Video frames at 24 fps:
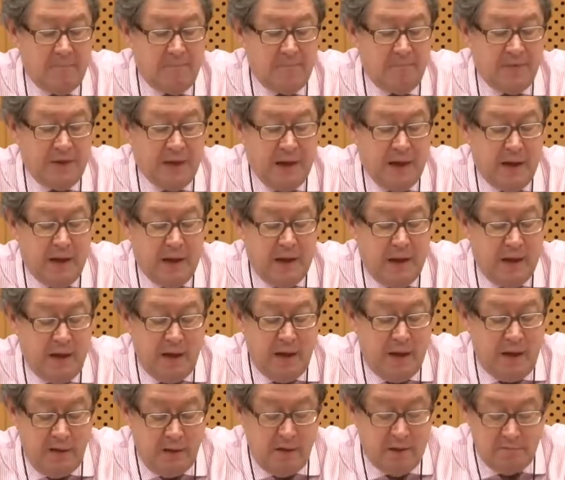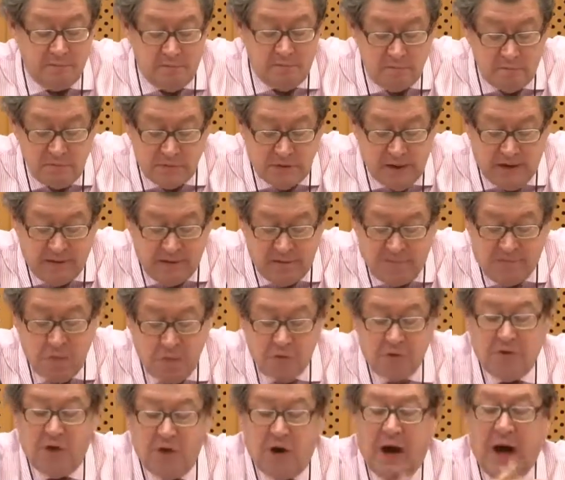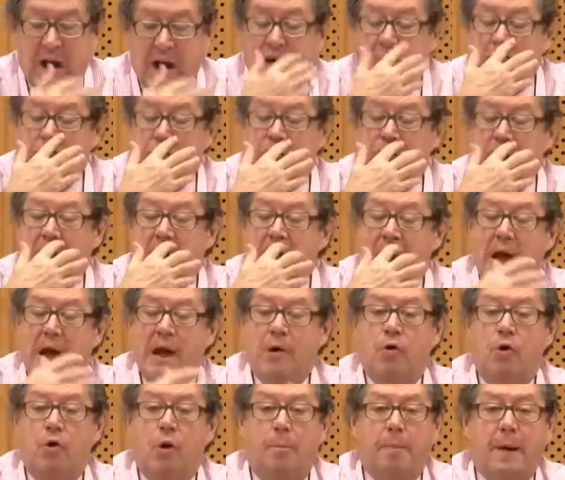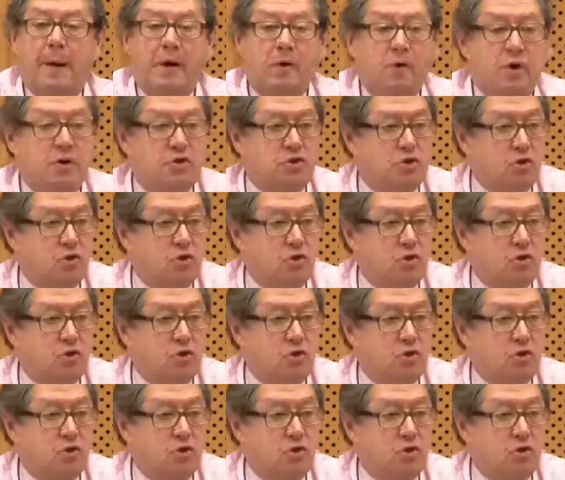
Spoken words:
Europe is not a Kafkaesque world of